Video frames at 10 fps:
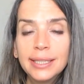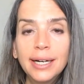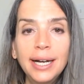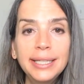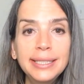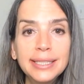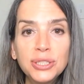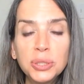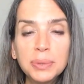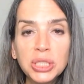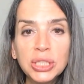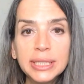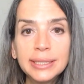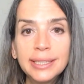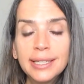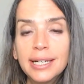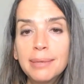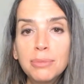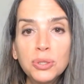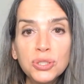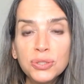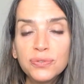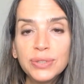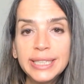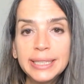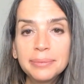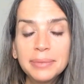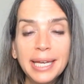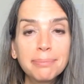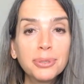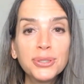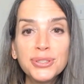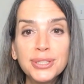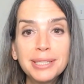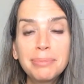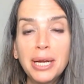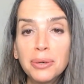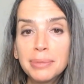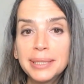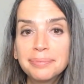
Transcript: heightened intuition, emotional freedom, and personal empowerment.